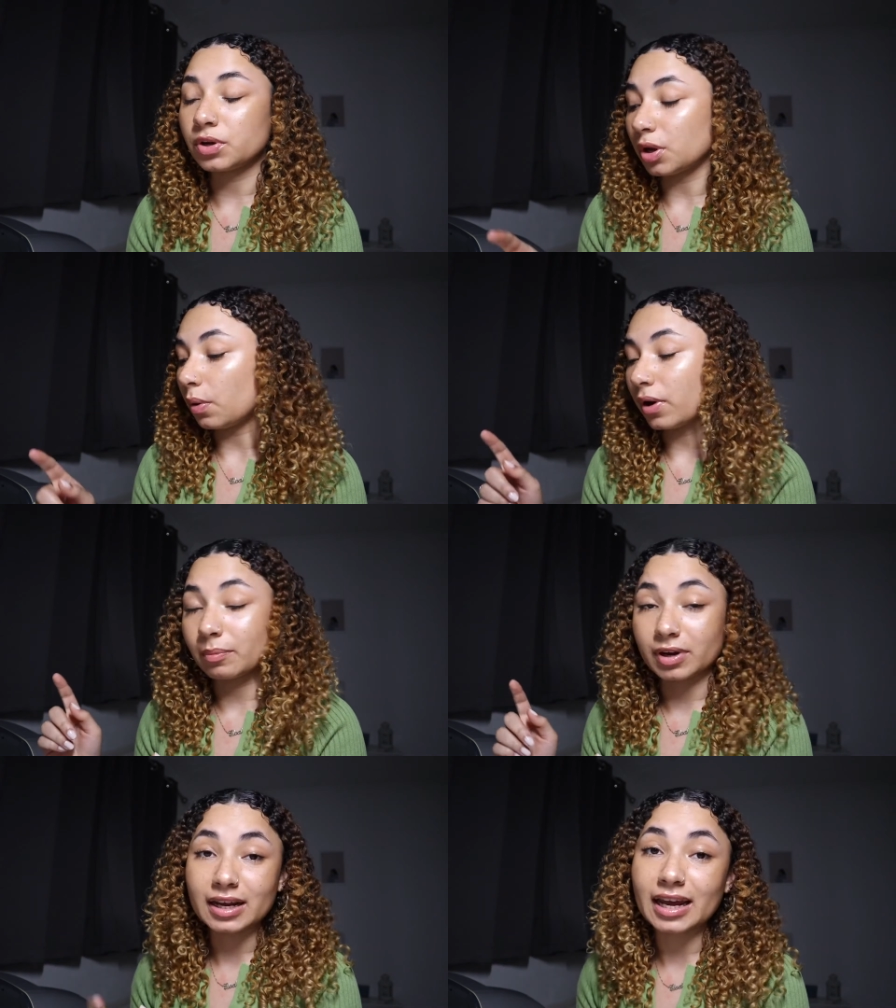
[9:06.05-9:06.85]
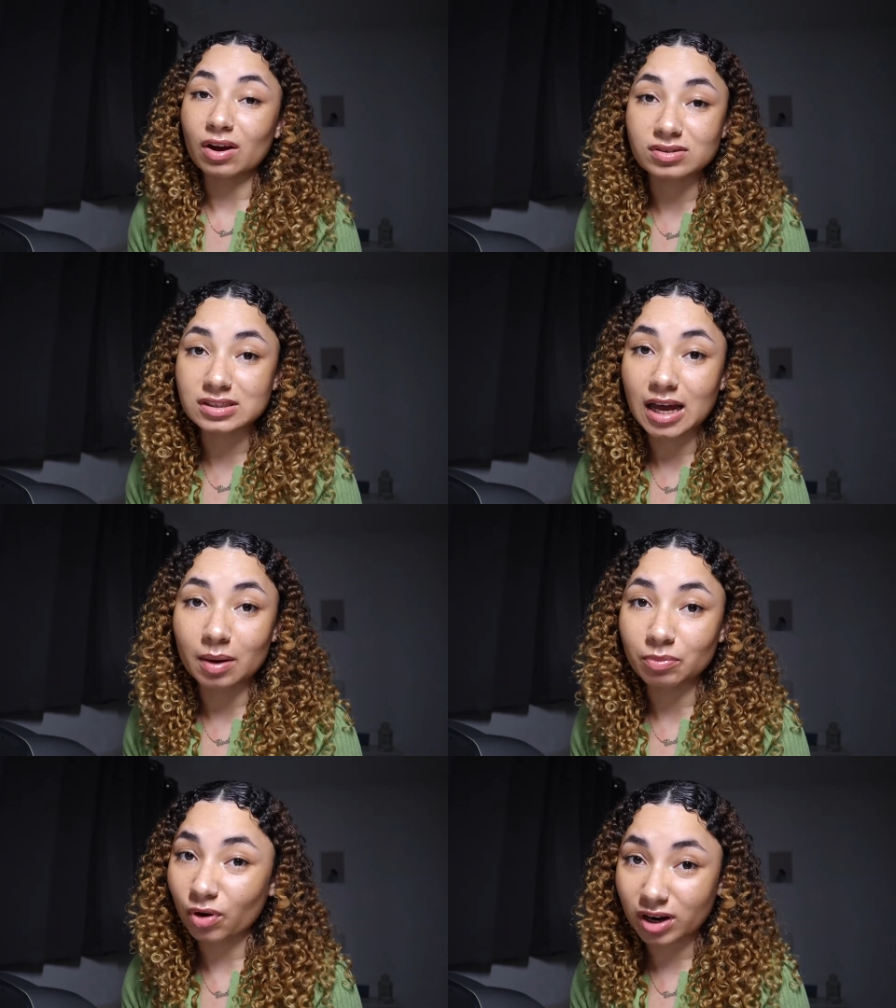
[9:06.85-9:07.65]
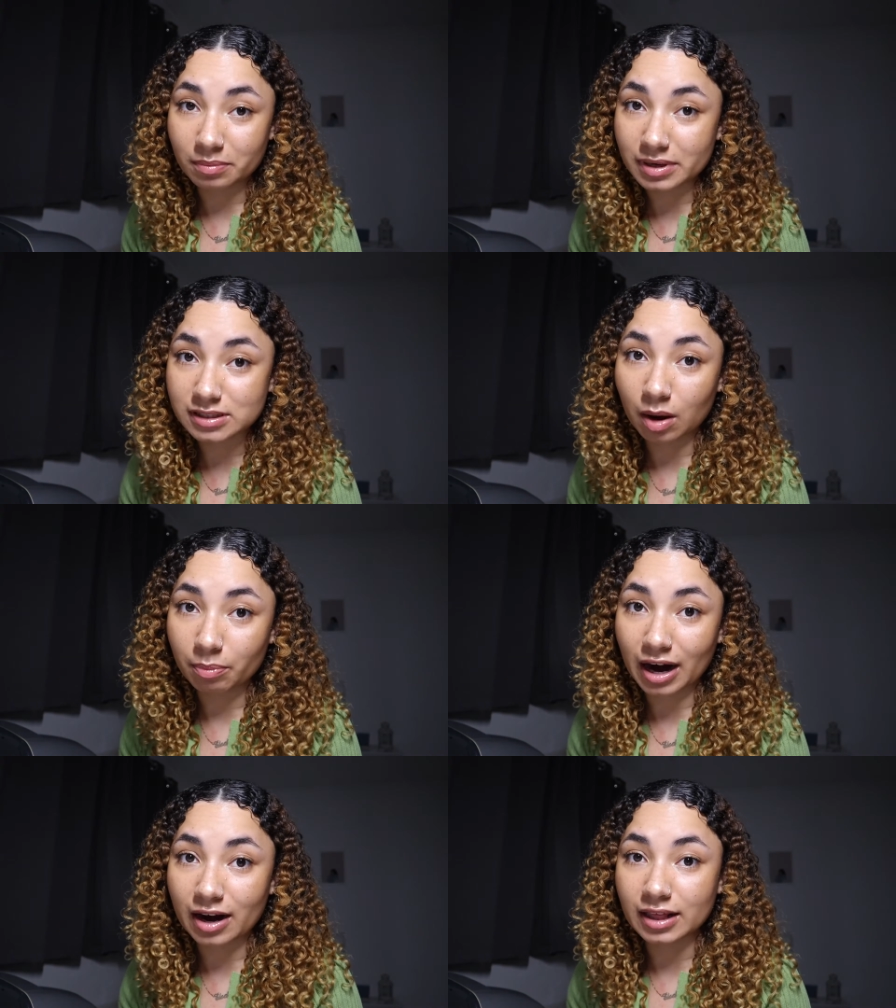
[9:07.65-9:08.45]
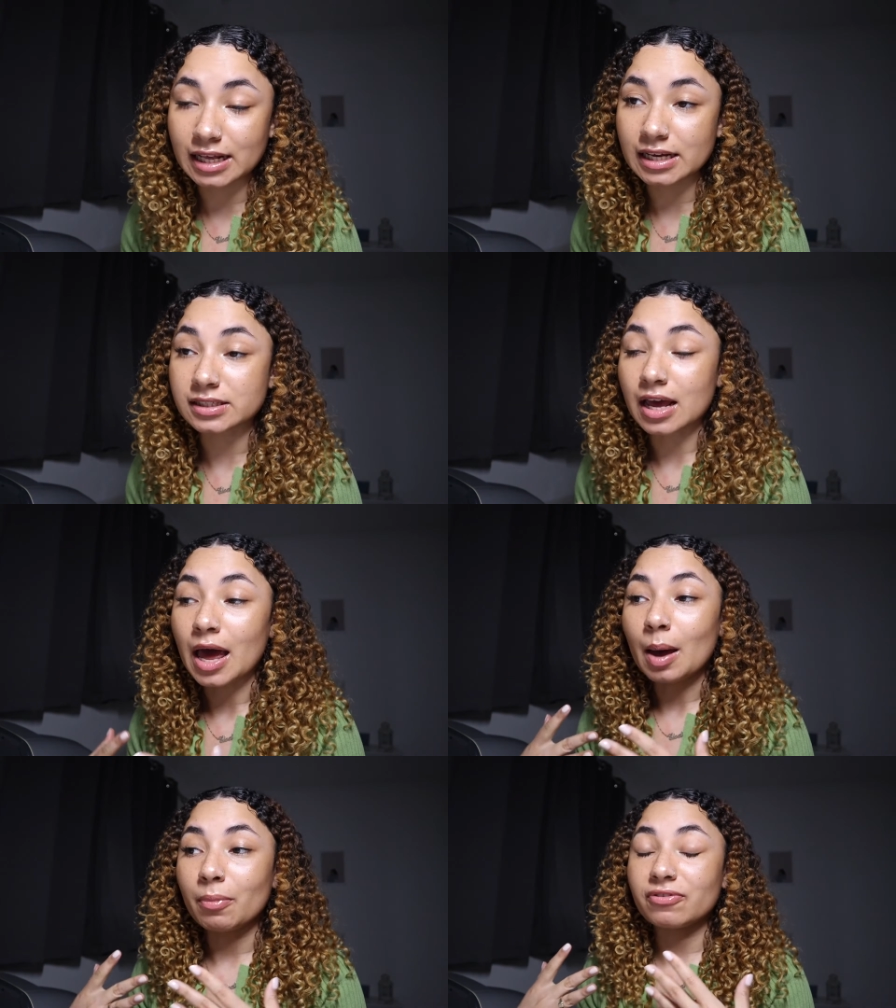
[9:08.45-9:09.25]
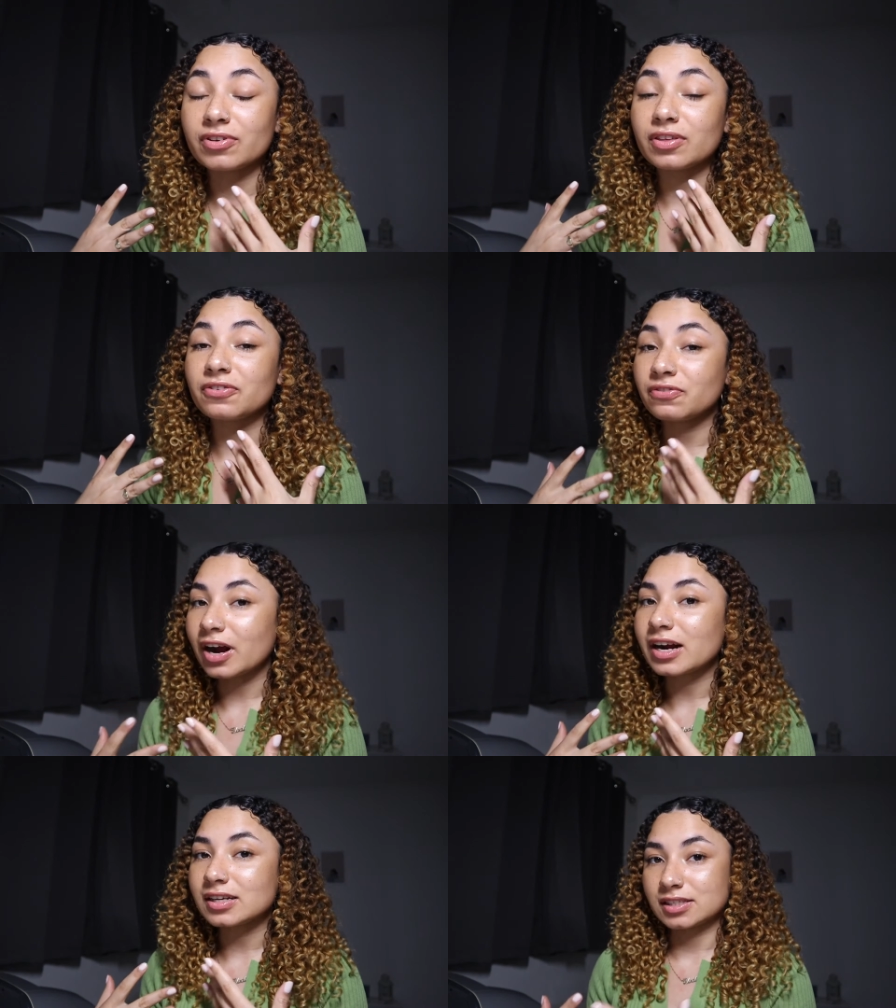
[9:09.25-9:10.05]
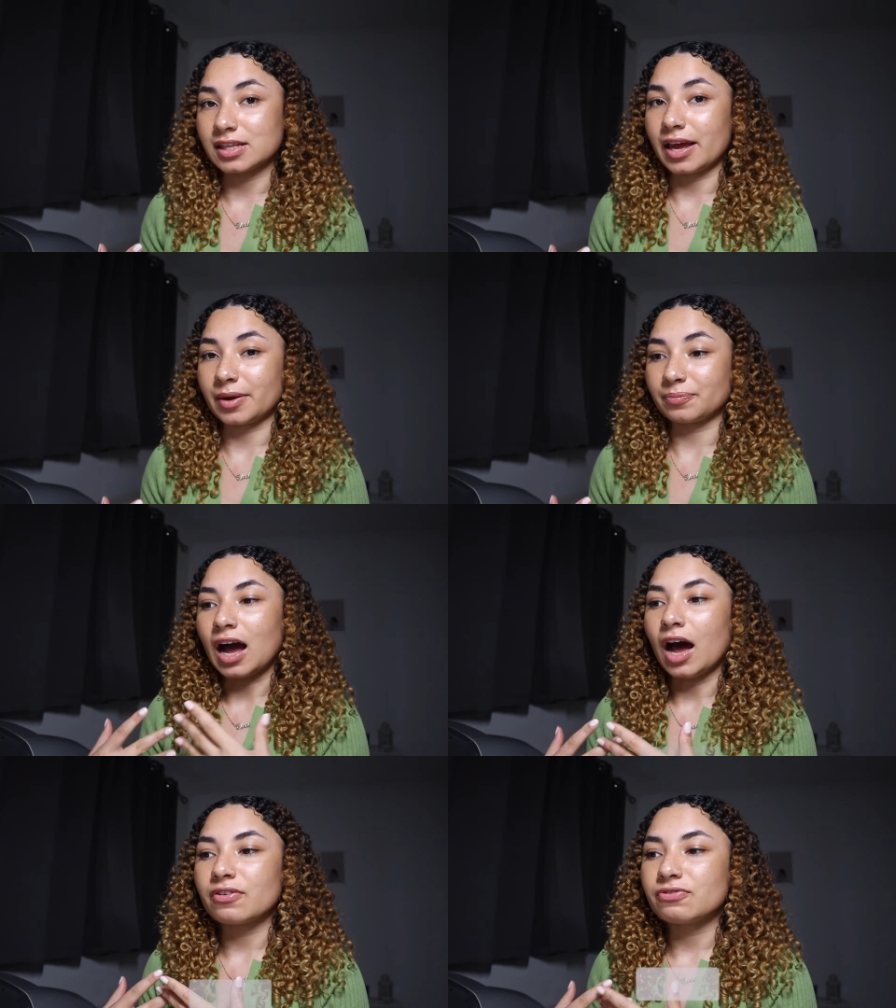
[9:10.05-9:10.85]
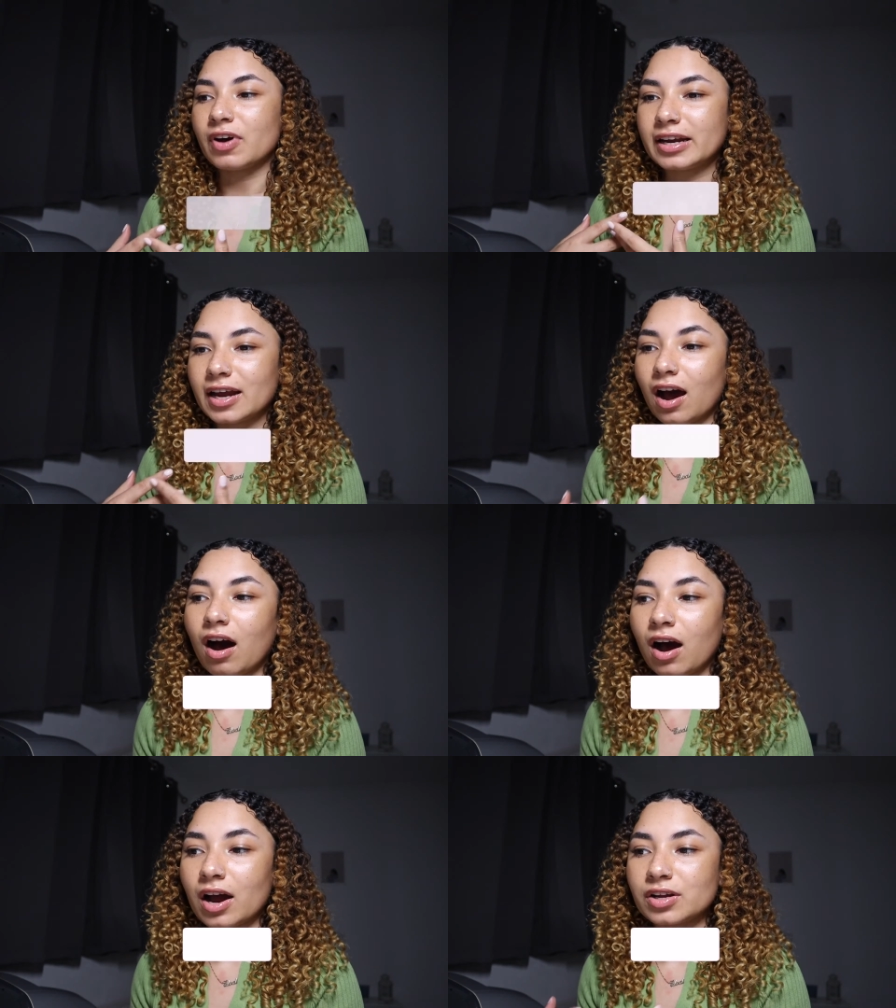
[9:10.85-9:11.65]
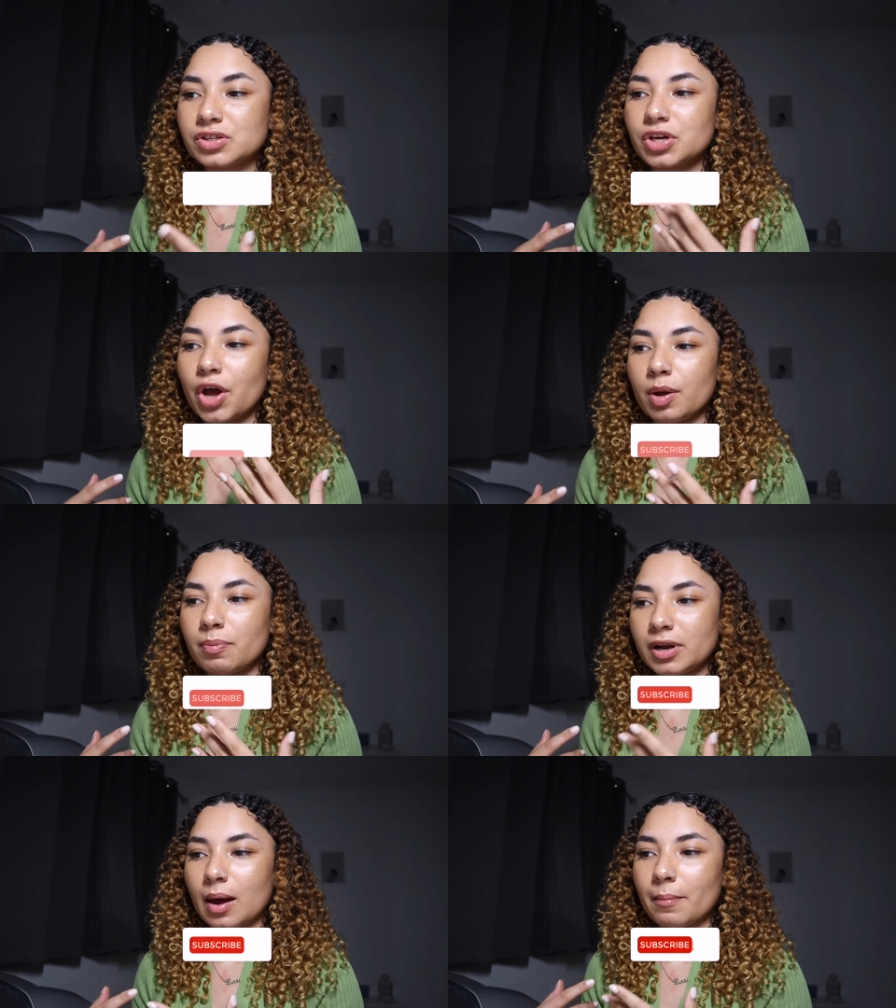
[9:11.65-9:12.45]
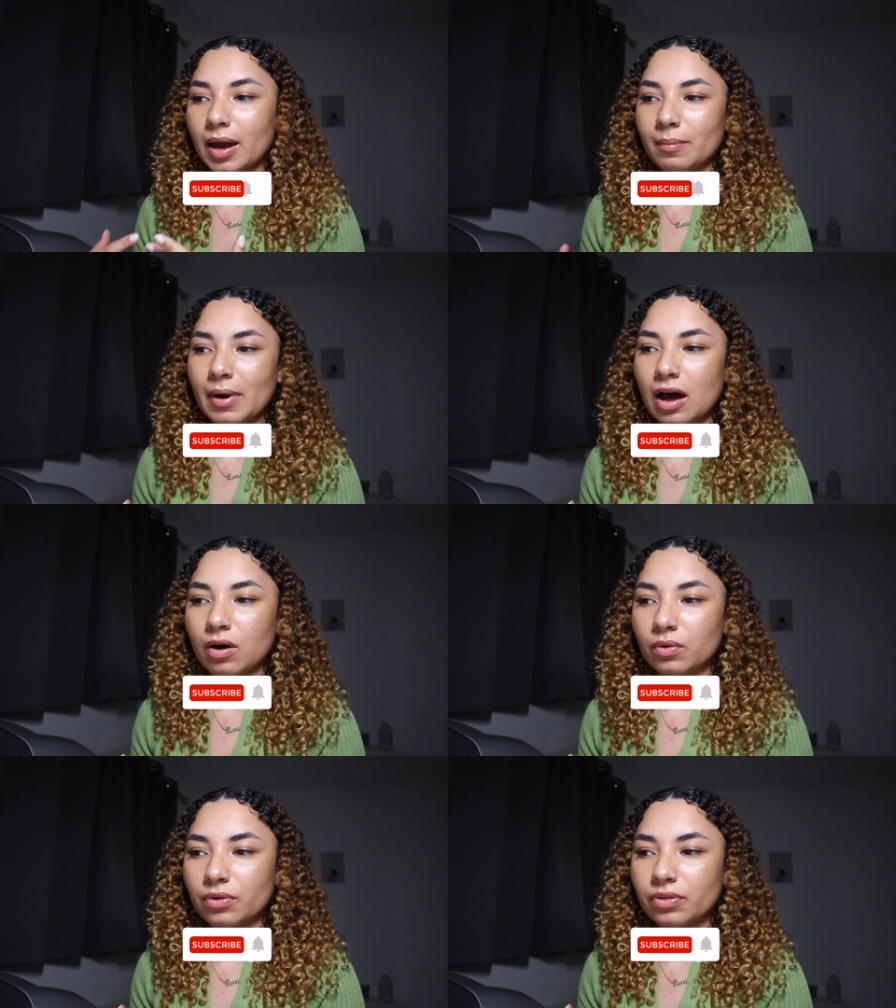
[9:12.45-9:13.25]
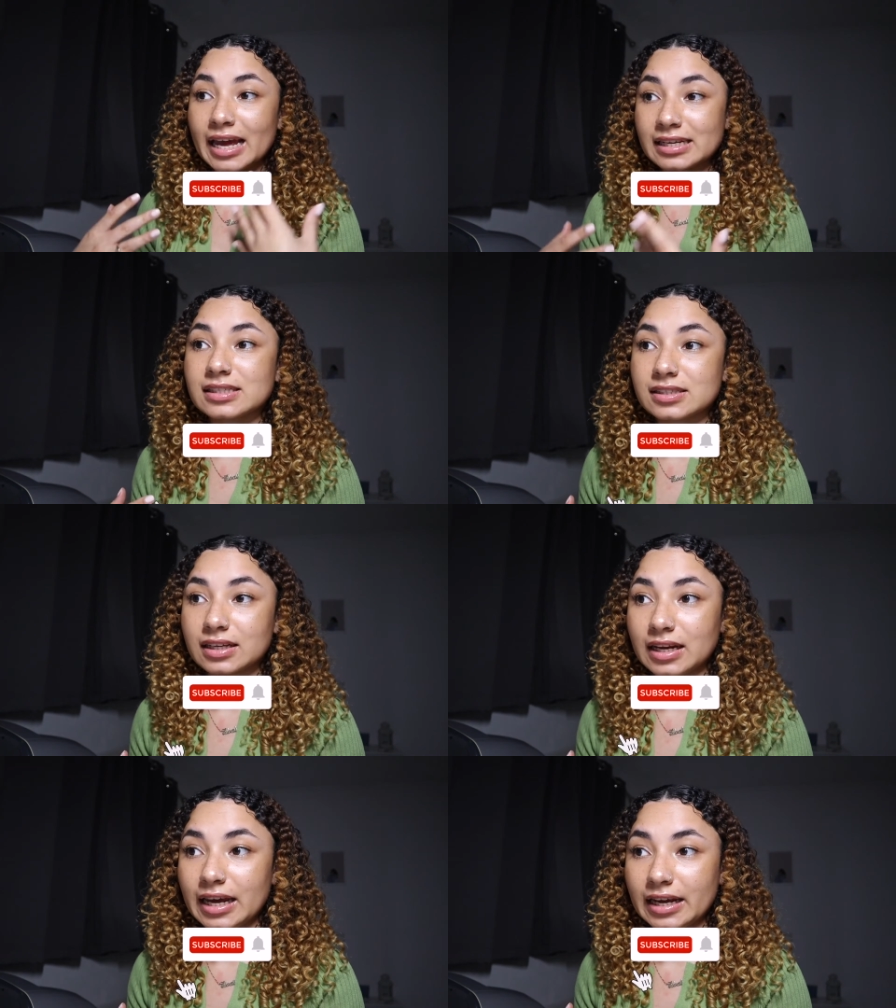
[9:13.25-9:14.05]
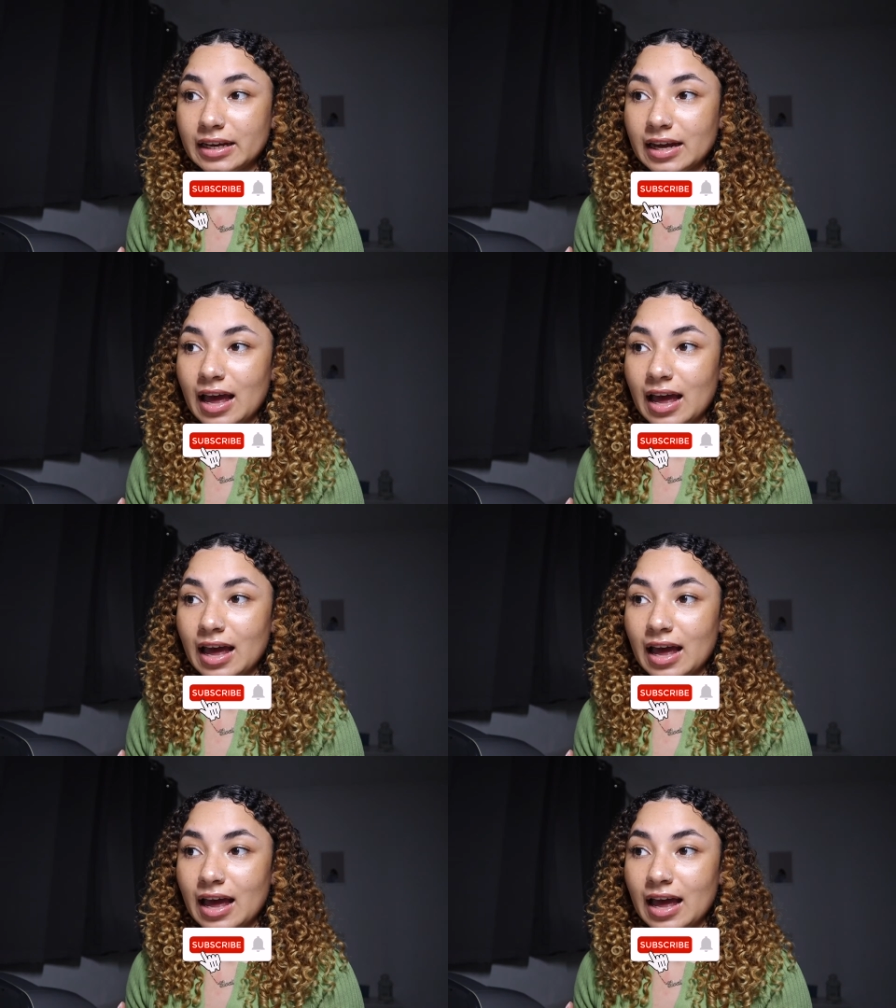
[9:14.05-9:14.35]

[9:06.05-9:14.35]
And don't worry, I'm going to get onto that. I'm not going to miss out prayer in this. But for the first thing, I find it hard to open up my mouth instantly.